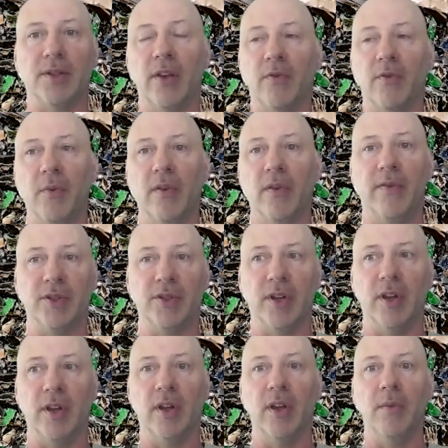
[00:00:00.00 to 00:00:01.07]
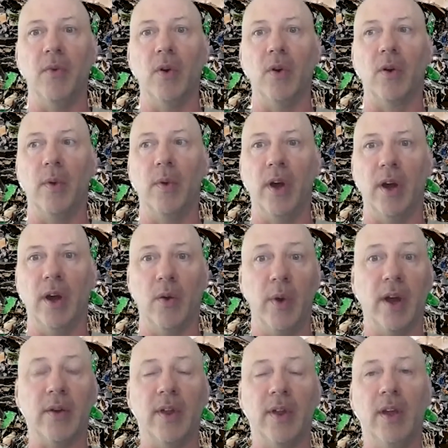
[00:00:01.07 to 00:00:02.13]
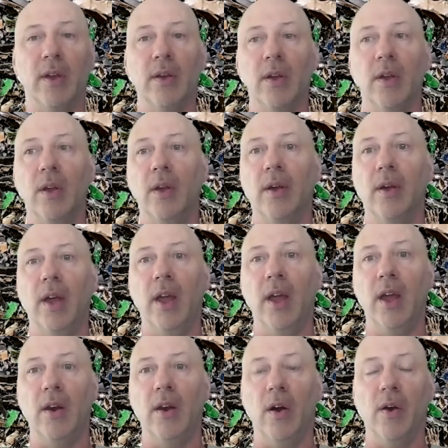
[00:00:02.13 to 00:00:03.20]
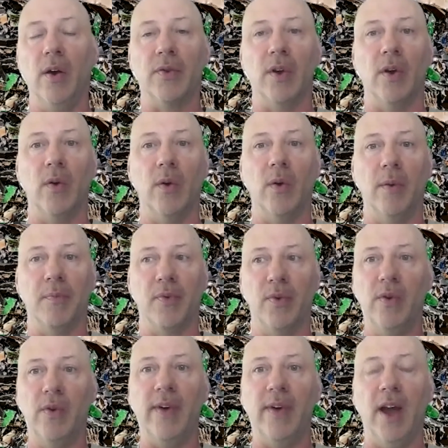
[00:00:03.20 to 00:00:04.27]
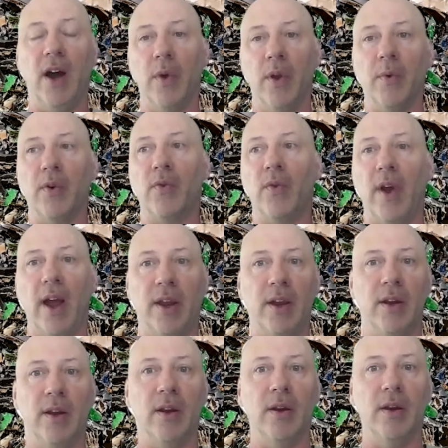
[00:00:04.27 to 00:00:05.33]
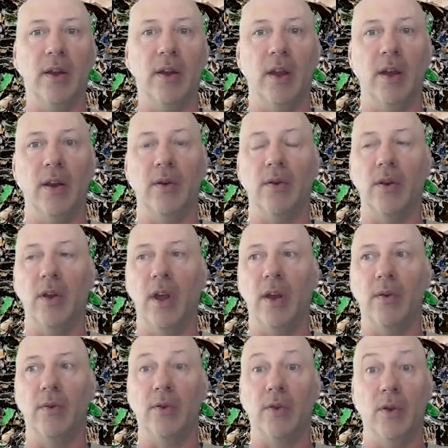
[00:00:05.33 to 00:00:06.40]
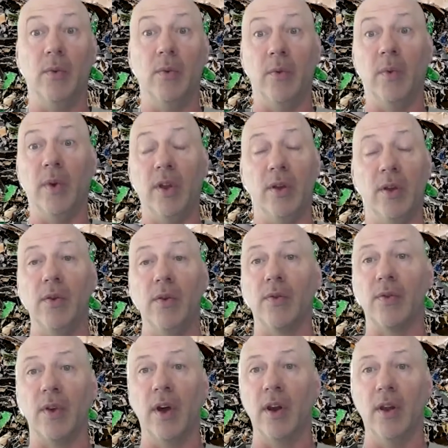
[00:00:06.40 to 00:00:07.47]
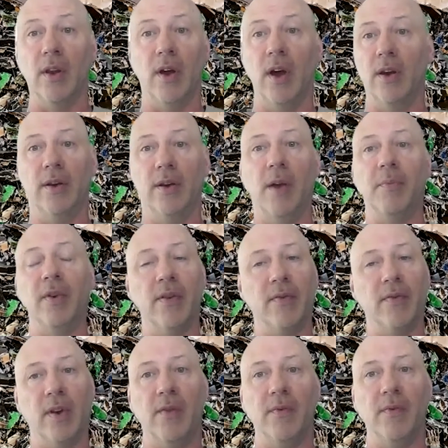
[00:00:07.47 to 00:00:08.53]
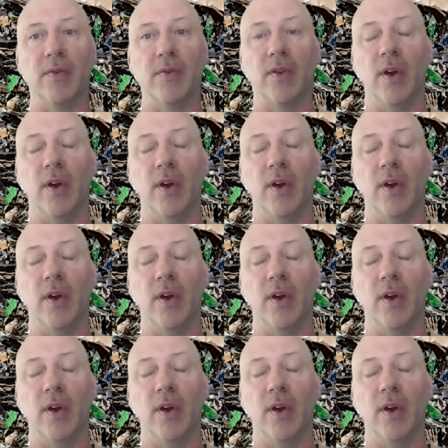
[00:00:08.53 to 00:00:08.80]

things more efficiently, more quickly, and also improve how we were tracking and doing reuse on a number of different levels.